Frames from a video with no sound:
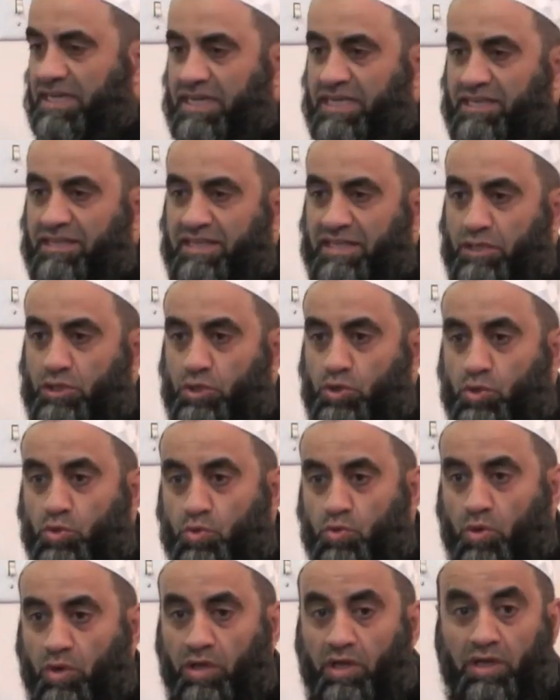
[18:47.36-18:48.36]
in the
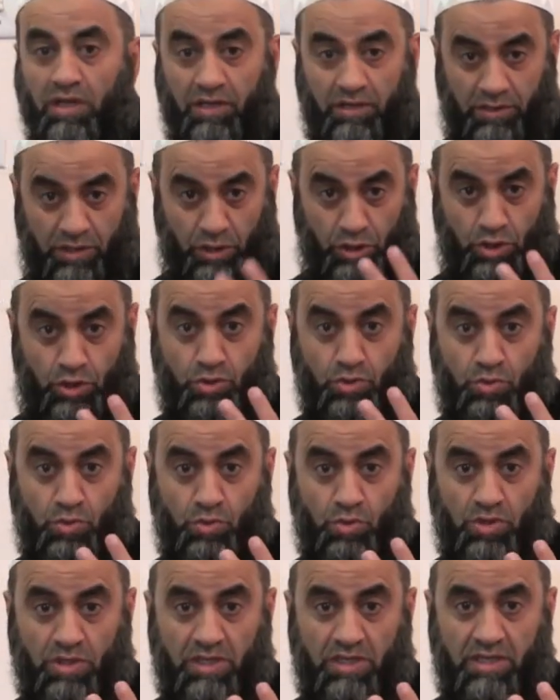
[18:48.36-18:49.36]
dual, the
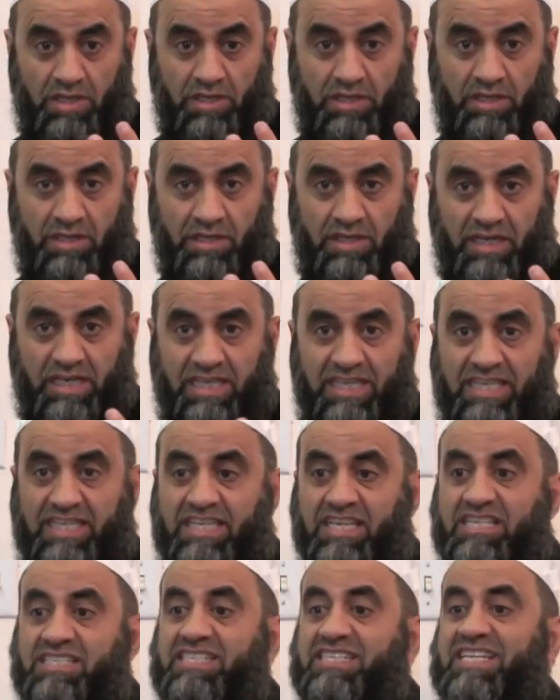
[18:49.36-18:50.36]
two, it
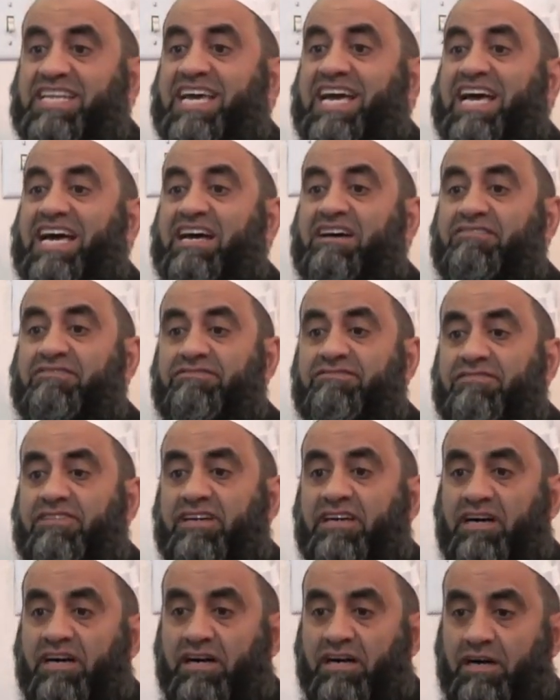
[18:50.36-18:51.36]
doesn't have
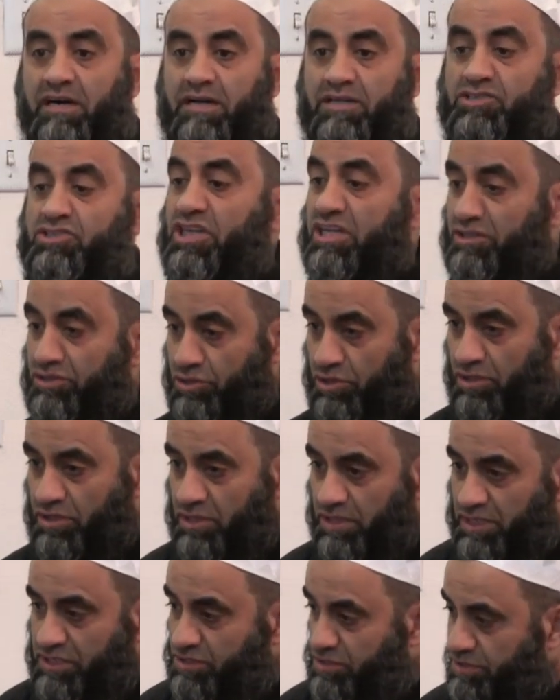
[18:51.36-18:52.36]
gender.
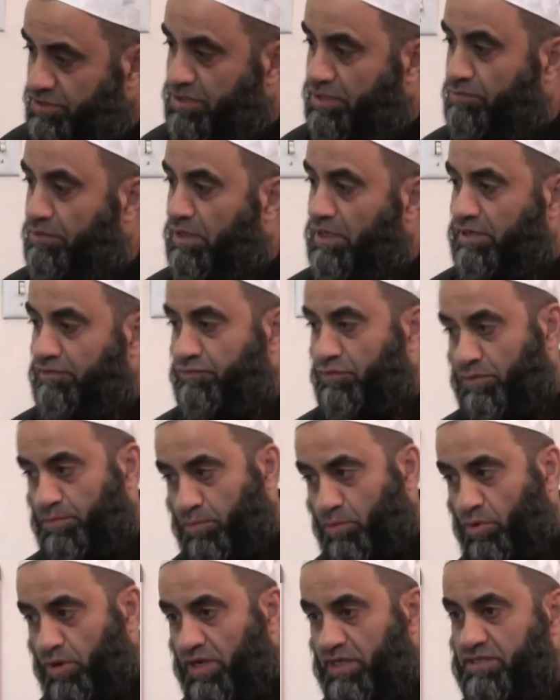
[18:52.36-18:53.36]
It's generic for
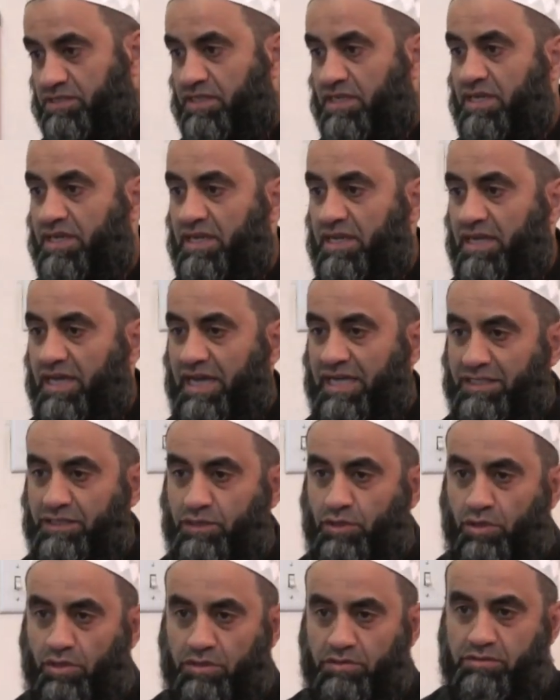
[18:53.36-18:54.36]
boys
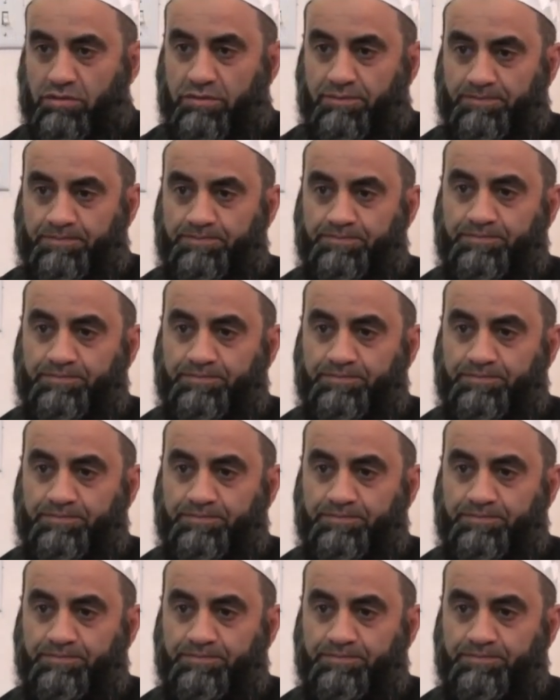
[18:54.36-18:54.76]
and girls.